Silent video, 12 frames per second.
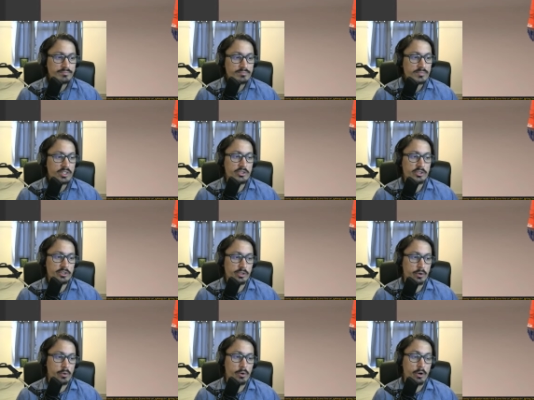
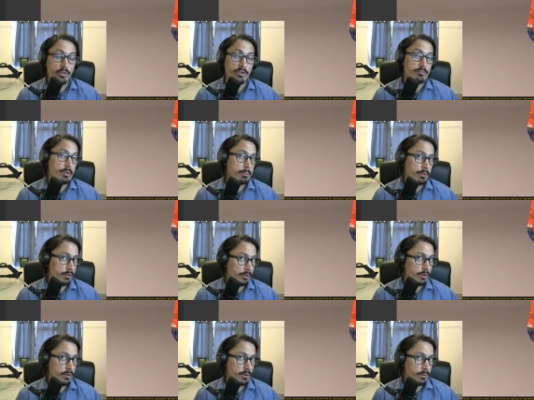so those people don't
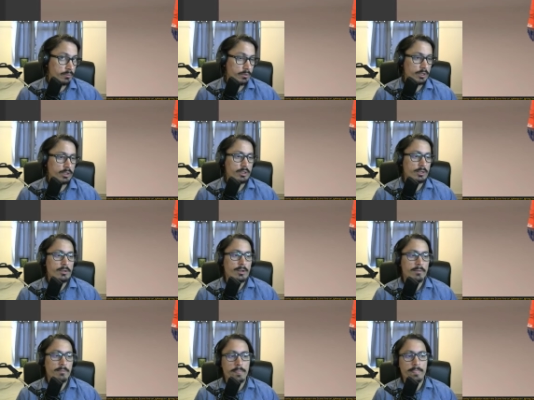know.
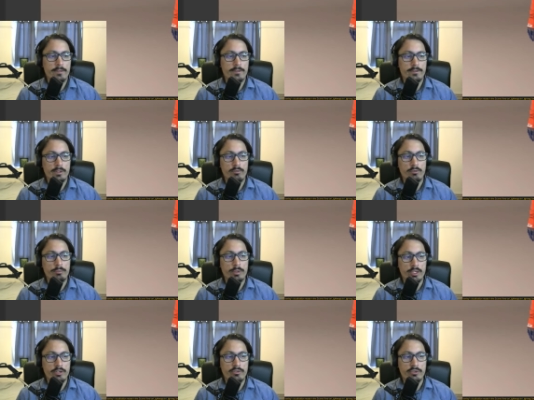So that would be
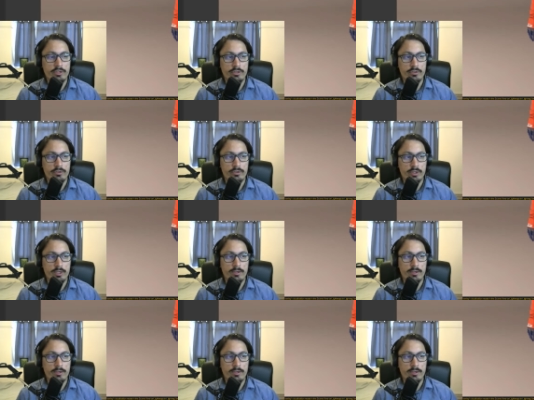interesting to see.